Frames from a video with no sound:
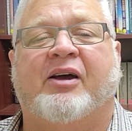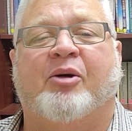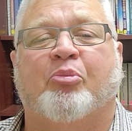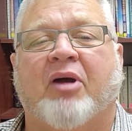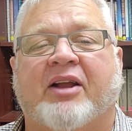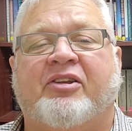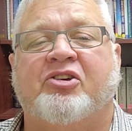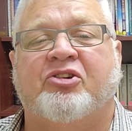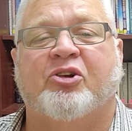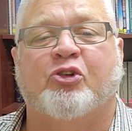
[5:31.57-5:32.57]

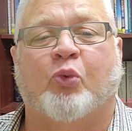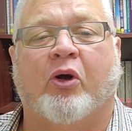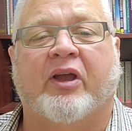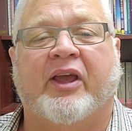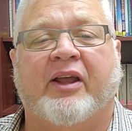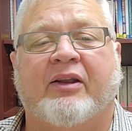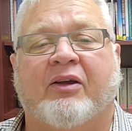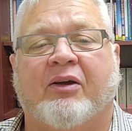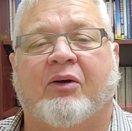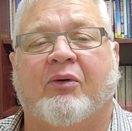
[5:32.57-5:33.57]
Practitioners
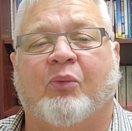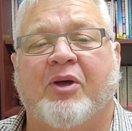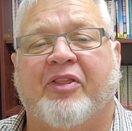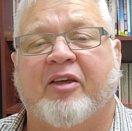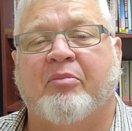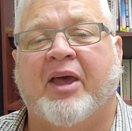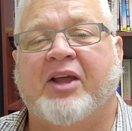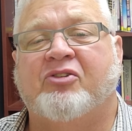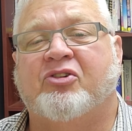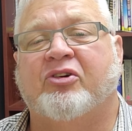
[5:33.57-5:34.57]
working with
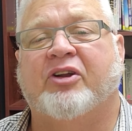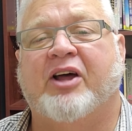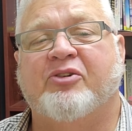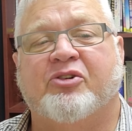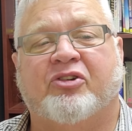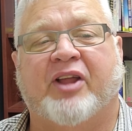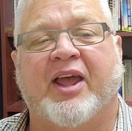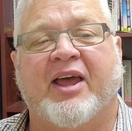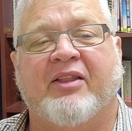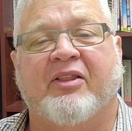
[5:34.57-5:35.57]
inmates should
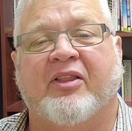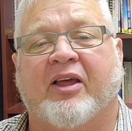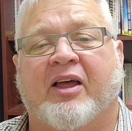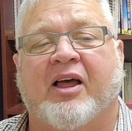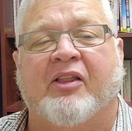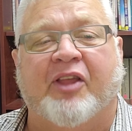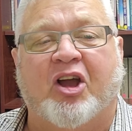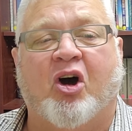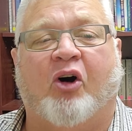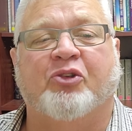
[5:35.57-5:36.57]
understand the
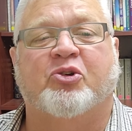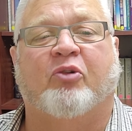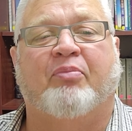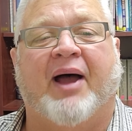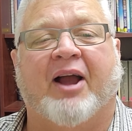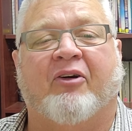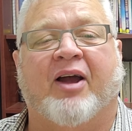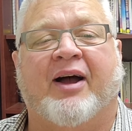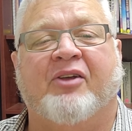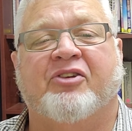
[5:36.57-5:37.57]
cultural
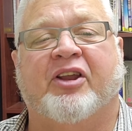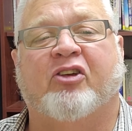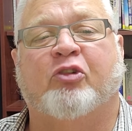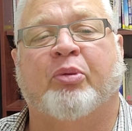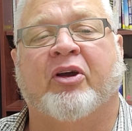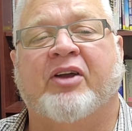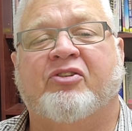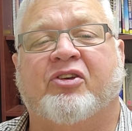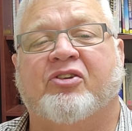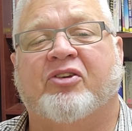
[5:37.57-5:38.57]
backgrounds and
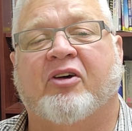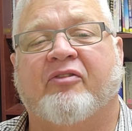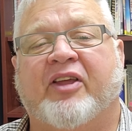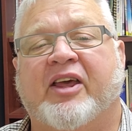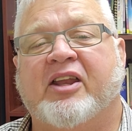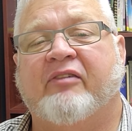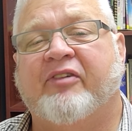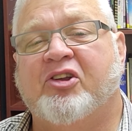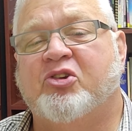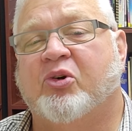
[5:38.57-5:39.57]
experiences of the
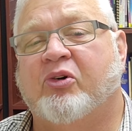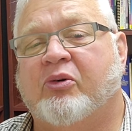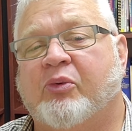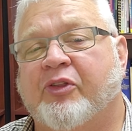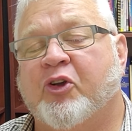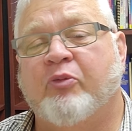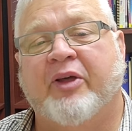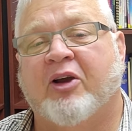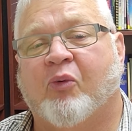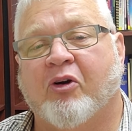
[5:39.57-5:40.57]
individual with whom
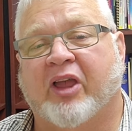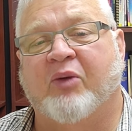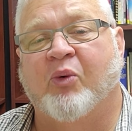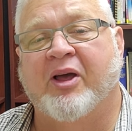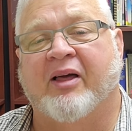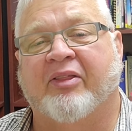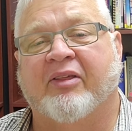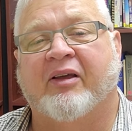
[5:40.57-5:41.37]
they are working with.